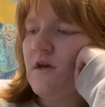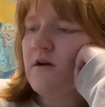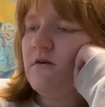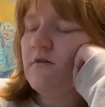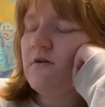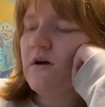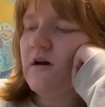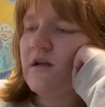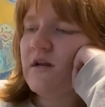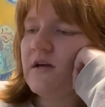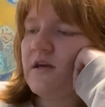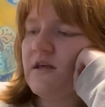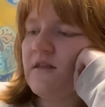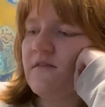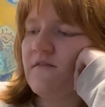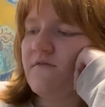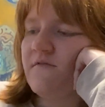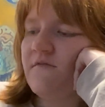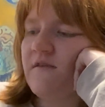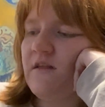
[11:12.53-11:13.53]
know how to get
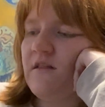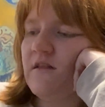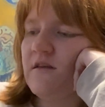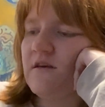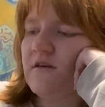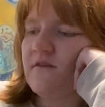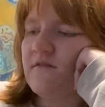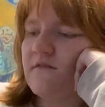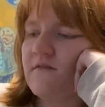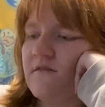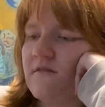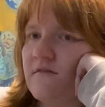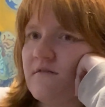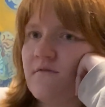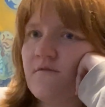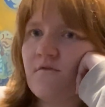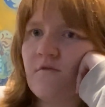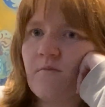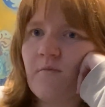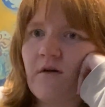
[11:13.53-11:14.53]
the feelings
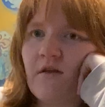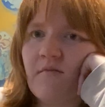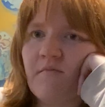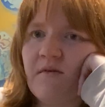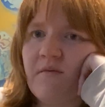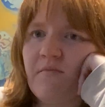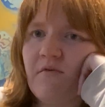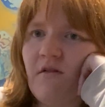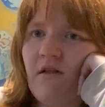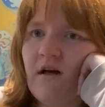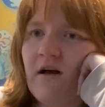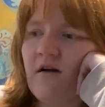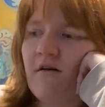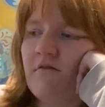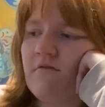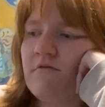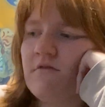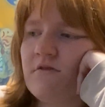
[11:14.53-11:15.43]
from other people out.